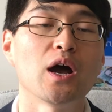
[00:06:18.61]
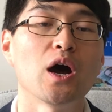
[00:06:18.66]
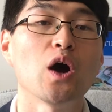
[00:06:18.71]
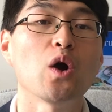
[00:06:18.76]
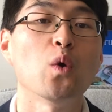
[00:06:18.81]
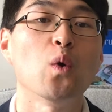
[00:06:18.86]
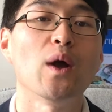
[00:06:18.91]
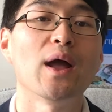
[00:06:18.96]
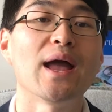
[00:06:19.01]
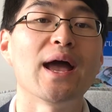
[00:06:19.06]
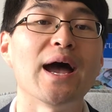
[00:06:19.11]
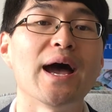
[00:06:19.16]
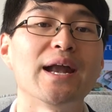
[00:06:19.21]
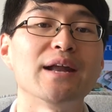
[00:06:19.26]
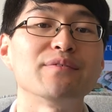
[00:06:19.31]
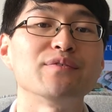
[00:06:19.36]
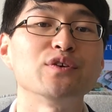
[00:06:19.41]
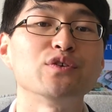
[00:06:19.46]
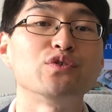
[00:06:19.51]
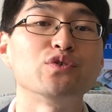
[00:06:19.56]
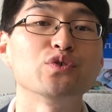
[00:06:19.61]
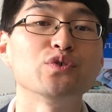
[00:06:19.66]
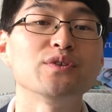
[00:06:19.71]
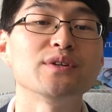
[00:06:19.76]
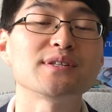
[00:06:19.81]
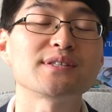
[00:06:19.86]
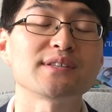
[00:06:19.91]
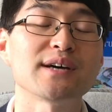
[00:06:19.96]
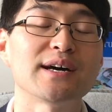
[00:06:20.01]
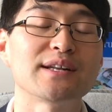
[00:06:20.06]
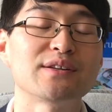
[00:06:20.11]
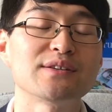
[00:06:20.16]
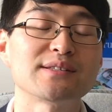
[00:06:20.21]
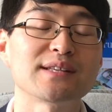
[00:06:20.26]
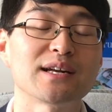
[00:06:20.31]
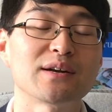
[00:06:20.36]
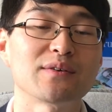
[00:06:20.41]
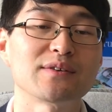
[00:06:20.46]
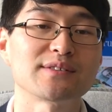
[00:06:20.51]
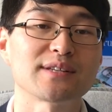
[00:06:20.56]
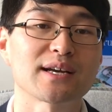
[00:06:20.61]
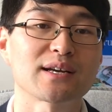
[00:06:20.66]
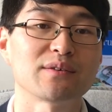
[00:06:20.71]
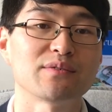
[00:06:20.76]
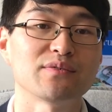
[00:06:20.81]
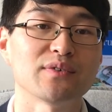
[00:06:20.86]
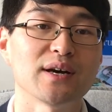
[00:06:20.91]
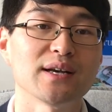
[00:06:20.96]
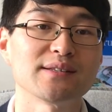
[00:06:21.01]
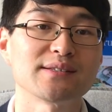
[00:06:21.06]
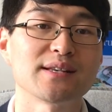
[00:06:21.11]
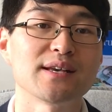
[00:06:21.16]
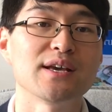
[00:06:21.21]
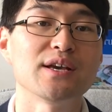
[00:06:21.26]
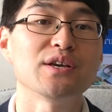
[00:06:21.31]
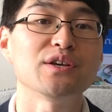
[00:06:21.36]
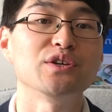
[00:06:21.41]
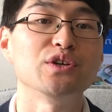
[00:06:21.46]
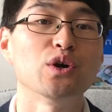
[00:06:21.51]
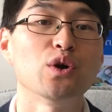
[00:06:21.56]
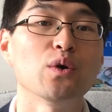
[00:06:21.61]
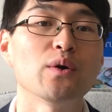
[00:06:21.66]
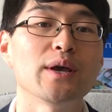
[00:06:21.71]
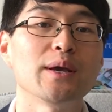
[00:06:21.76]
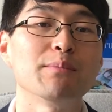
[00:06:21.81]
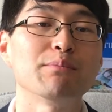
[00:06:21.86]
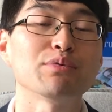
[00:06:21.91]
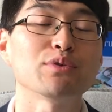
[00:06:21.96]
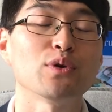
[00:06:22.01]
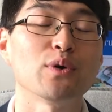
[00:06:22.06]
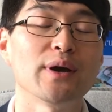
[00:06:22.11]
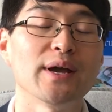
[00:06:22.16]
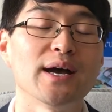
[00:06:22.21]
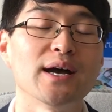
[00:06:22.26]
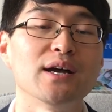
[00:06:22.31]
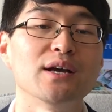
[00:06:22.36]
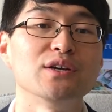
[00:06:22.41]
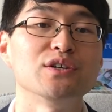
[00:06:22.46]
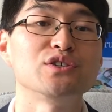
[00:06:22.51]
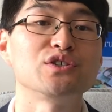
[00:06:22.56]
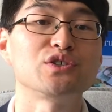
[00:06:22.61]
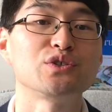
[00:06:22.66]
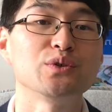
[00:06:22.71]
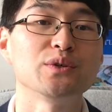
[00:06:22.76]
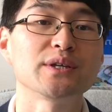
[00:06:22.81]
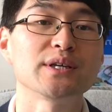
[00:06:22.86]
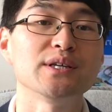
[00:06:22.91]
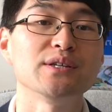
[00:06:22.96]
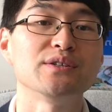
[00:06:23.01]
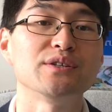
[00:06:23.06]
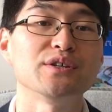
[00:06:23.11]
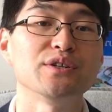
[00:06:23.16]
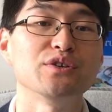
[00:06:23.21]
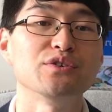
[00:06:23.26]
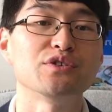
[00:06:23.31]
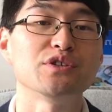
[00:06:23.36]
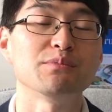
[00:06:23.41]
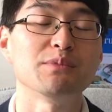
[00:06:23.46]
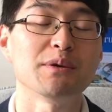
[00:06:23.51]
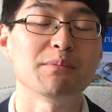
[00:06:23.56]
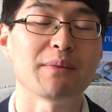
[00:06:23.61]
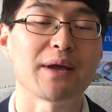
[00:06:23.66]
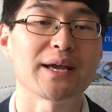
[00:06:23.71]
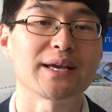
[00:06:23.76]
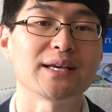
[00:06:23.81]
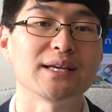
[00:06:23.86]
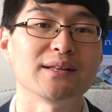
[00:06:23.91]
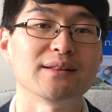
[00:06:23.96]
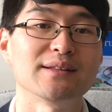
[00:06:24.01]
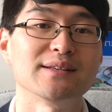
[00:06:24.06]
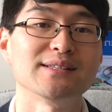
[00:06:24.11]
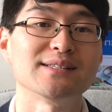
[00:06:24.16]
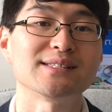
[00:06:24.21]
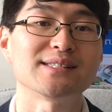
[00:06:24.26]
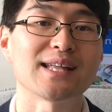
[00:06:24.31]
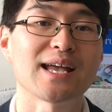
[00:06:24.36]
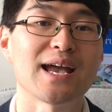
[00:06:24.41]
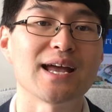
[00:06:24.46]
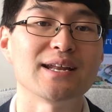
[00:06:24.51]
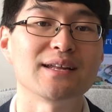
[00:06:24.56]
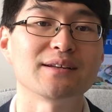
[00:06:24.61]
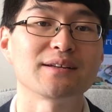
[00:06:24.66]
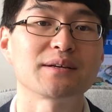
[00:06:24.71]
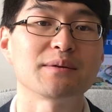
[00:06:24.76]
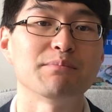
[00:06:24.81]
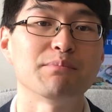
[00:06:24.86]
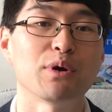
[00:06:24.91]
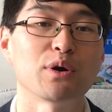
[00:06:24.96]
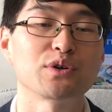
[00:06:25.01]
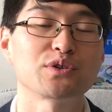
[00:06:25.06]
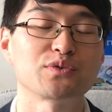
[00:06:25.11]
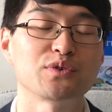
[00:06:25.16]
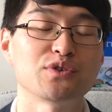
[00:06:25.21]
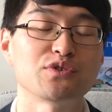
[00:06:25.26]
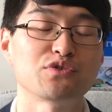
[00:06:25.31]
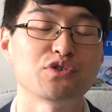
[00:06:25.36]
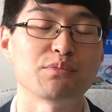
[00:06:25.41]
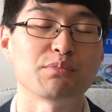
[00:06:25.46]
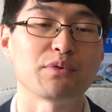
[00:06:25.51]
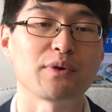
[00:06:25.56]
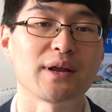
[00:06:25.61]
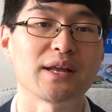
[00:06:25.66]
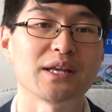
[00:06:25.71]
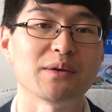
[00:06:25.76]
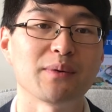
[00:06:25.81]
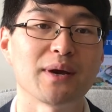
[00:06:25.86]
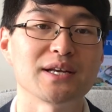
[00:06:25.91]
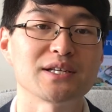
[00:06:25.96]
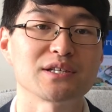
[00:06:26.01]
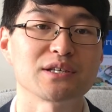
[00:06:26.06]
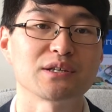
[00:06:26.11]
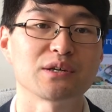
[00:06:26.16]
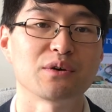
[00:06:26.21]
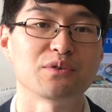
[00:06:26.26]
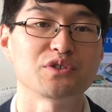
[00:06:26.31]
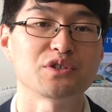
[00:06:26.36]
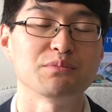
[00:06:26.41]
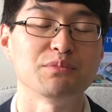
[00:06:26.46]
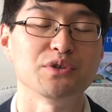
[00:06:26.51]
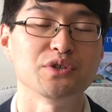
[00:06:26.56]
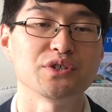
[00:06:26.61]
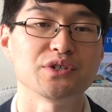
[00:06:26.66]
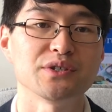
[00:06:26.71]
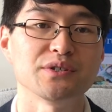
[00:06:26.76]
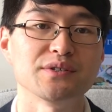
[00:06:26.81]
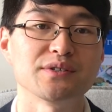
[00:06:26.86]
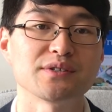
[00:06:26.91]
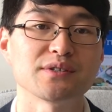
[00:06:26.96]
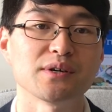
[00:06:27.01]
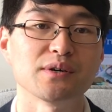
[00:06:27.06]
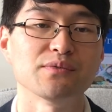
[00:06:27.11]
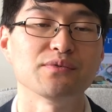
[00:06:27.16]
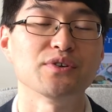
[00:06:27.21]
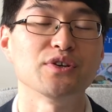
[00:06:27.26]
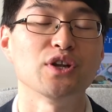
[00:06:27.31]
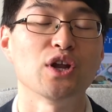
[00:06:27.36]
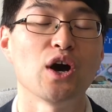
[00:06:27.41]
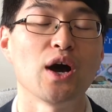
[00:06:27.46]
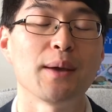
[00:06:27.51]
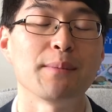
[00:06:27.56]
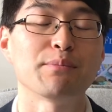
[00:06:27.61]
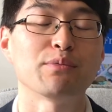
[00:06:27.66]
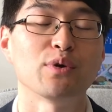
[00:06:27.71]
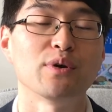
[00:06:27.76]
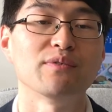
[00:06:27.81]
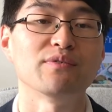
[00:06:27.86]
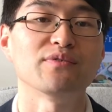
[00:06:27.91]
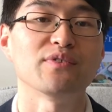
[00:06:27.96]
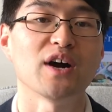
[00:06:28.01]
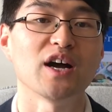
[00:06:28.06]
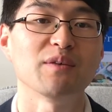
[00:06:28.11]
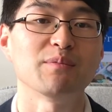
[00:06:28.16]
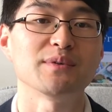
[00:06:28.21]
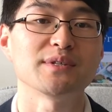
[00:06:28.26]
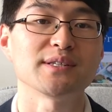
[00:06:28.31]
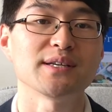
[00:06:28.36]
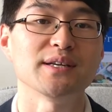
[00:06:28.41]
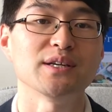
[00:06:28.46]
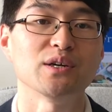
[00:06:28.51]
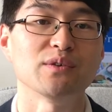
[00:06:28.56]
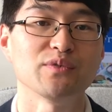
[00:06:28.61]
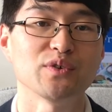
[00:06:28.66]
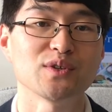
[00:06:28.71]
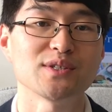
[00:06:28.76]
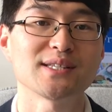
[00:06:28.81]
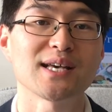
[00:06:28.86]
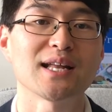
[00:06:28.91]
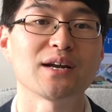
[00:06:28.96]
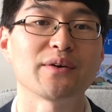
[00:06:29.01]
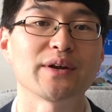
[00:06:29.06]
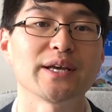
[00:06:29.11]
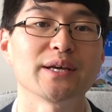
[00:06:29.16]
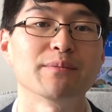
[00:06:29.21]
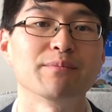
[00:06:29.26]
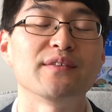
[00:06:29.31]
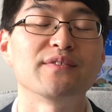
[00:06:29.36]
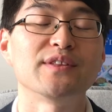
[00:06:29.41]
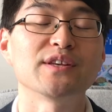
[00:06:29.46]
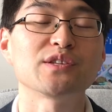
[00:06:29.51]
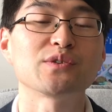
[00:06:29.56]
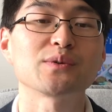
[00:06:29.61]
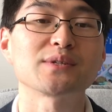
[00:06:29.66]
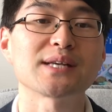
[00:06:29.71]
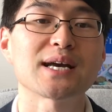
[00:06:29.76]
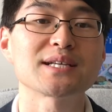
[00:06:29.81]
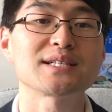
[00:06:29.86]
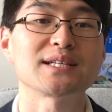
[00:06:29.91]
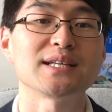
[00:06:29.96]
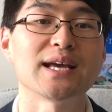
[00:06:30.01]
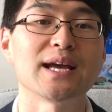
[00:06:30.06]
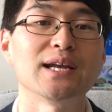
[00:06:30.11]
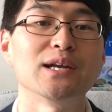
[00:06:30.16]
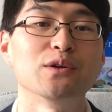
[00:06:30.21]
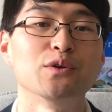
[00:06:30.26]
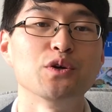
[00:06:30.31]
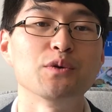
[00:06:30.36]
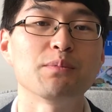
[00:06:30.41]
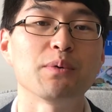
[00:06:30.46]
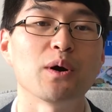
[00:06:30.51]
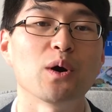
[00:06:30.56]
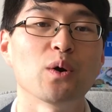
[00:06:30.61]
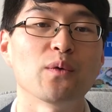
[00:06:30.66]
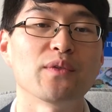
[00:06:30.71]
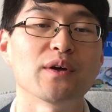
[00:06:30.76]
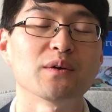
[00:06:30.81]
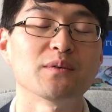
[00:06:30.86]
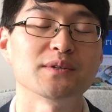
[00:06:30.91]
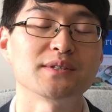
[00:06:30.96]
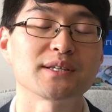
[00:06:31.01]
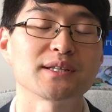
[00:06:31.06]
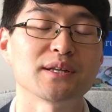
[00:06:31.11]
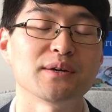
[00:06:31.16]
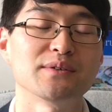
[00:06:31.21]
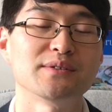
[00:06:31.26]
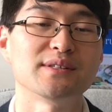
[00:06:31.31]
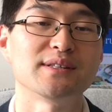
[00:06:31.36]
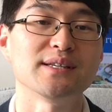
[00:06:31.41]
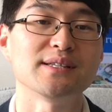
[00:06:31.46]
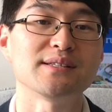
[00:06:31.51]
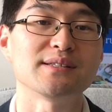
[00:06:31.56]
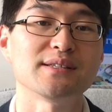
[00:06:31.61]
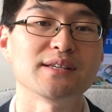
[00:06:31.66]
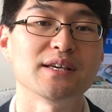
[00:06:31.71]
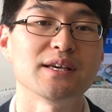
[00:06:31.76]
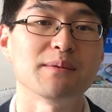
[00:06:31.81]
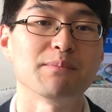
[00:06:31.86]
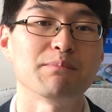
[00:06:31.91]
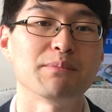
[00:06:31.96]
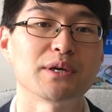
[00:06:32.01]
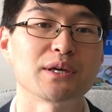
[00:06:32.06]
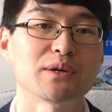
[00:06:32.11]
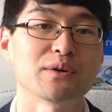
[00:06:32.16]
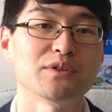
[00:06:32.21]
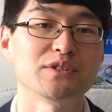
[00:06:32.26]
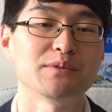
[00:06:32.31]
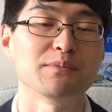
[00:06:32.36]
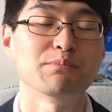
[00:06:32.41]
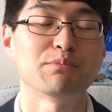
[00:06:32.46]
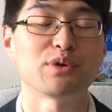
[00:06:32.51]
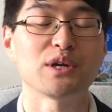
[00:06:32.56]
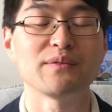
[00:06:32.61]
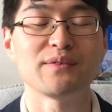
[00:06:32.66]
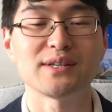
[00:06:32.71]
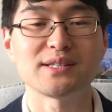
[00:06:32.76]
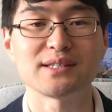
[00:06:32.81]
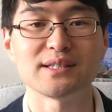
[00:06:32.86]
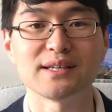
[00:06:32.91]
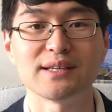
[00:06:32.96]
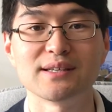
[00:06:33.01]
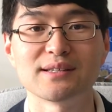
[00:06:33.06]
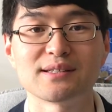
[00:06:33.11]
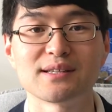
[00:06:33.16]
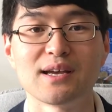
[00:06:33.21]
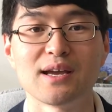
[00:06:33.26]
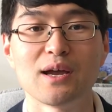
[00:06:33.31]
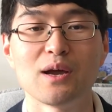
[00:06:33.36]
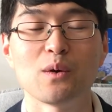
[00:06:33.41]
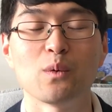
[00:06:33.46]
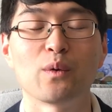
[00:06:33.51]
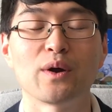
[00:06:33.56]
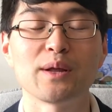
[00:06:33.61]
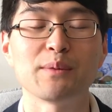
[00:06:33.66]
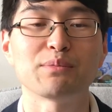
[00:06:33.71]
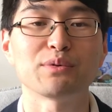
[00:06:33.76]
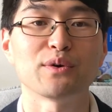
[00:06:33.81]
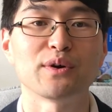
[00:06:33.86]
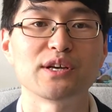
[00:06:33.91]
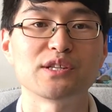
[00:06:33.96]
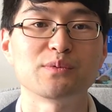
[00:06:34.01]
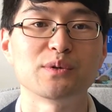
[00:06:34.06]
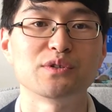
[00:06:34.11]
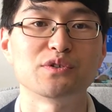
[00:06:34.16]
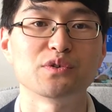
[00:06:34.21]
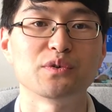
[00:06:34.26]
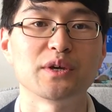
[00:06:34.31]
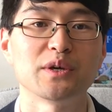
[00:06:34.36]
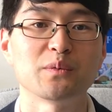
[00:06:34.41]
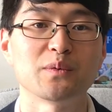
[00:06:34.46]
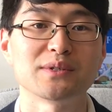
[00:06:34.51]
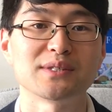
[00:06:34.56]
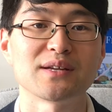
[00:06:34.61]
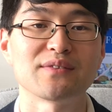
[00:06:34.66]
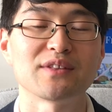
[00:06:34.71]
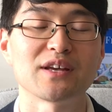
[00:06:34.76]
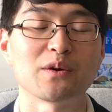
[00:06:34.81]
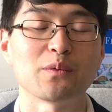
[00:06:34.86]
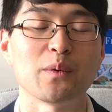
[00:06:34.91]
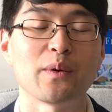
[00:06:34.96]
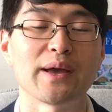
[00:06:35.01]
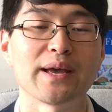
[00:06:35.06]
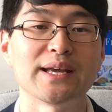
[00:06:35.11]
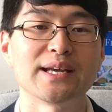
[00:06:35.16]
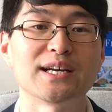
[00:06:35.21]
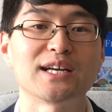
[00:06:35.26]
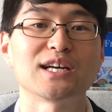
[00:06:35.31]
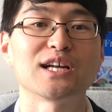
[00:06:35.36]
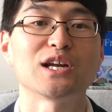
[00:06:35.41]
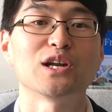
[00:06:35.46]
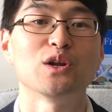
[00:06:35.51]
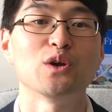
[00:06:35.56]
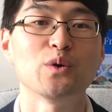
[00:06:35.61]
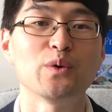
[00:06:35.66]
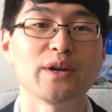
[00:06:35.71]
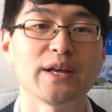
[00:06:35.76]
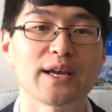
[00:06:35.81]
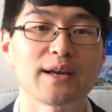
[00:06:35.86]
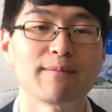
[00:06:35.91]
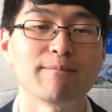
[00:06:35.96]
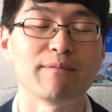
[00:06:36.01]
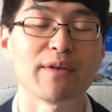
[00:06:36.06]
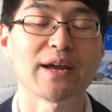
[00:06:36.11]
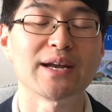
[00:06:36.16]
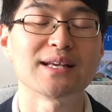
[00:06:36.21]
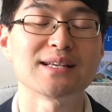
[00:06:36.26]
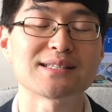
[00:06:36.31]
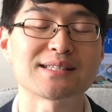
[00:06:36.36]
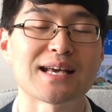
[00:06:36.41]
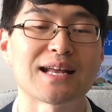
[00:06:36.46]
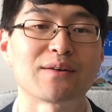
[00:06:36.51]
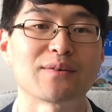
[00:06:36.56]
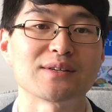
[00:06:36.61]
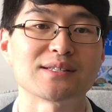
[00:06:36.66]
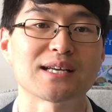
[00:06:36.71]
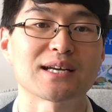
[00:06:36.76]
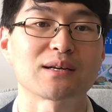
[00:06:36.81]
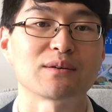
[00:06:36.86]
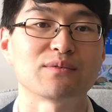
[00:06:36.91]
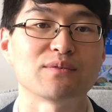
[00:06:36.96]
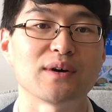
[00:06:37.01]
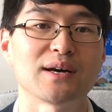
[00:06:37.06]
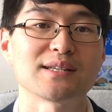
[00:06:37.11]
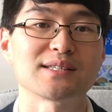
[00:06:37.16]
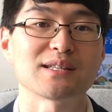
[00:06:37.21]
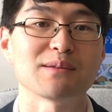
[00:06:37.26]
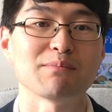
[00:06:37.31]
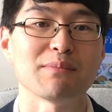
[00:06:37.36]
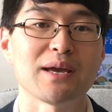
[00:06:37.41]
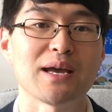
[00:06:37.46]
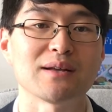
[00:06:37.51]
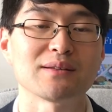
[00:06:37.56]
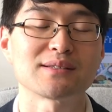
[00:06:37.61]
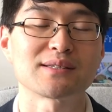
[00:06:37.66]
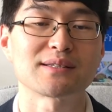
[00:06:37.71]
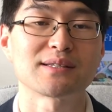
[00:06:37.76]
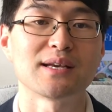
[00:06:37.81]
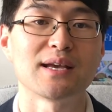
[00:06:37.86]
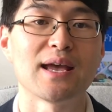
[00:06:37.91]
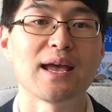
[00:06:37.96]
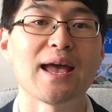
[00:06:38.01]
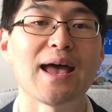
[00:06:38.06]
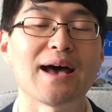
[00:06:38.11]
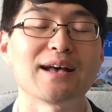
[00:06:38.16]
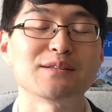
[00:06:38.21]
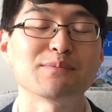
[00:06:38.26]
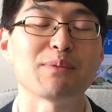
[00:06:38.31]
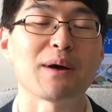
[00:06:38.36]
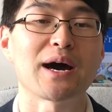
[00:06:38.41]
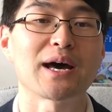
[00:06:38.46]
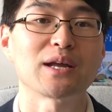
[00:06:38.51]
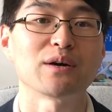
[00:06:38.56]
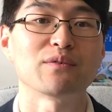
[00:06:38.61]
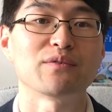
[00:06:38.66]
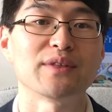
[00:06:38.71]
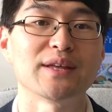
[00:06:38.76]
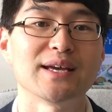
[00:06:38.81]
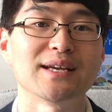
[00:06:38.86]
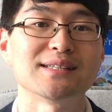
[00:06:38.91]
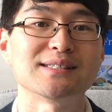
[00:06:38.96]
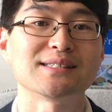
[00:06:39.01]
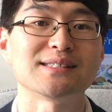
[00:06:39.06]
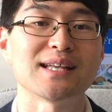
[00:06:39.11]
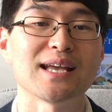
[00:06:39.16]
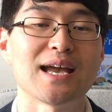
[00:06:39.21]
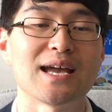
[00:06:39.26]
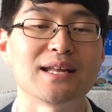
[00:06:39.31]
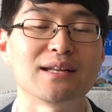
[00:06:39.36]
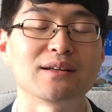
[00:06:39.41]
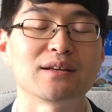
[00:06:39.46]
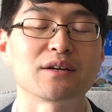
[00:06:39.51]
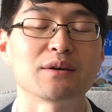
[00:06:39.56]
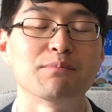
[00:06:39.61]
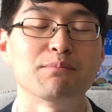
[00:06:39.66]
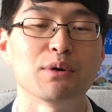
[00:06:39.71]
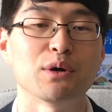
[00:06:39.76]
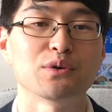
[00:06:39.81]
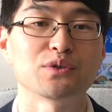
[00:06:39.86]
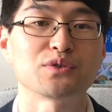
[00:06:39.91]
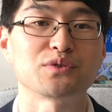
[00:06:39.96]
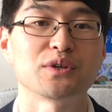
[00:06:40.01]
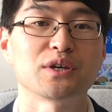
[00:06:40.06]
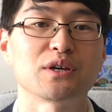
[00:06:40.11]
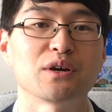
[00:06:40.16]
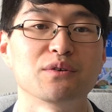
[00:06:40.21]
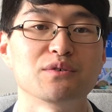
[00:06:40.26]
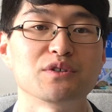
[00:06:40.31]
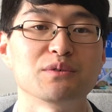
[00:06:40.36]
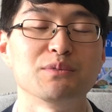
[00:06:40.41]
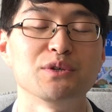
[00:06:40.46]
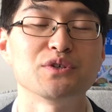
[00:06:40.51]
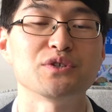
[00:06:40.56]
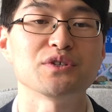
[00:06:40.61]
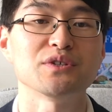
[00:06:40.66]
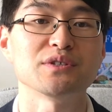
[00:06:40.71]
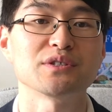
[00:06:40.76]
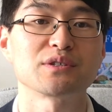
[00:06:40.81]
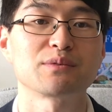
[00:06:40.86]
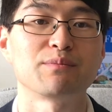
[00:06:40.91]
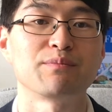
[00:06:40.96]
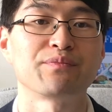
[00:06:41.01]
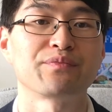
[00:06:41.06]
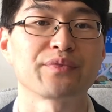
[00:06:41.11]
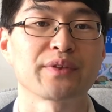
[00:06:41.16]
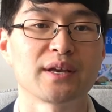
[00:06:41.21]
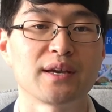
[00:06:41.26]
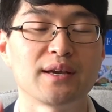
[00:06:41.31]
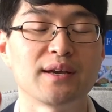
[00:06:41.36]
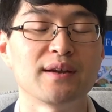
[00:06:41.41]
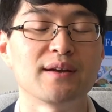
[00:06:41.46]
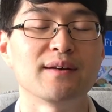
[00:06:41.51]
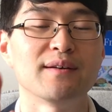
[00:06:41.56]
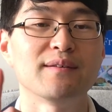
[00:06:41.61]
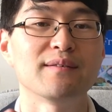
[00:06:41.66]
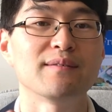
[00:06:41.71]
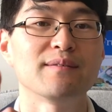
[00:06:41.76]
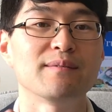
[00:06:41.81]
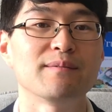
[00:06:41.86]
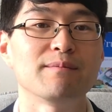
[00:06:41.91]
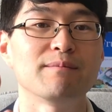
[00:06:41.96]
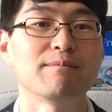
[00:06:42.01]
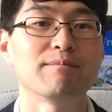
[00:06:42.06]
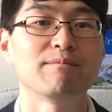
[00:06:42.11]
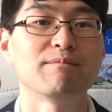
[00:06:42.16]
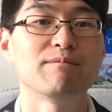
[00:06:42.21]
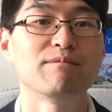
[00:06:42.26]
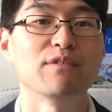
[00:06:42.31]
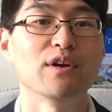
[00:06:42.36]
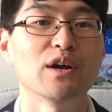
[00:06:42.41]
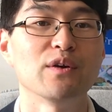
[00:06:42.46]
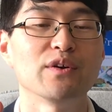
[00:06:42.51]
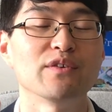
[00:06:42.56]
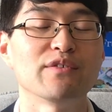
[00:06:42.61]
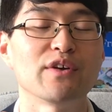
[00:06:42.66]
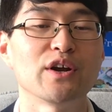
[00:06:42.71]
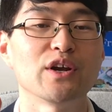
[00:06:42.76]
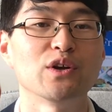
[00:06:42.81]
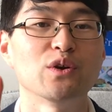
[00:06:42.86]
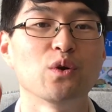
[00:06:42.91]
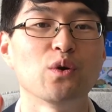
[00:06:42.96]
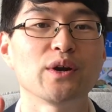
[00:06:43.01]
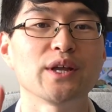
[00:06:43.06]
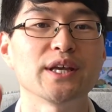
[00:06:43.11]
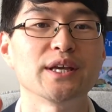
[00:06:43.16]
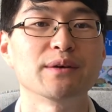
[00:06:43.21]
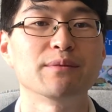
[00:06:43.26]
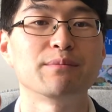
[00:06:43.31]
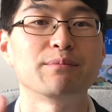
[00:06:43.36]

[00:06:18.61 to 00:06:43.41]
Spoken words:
Oh, and if you do decide to salary sacrifice, your employer should continue to be making the standard compulsory superannuation contributions of 9.5% of your salary. This was actually a loophole that was closed this year because in previous years, what employers were doing was that they were including any salary sacrificed amounts as part of their standard compulsory contributions. Very, very naughty.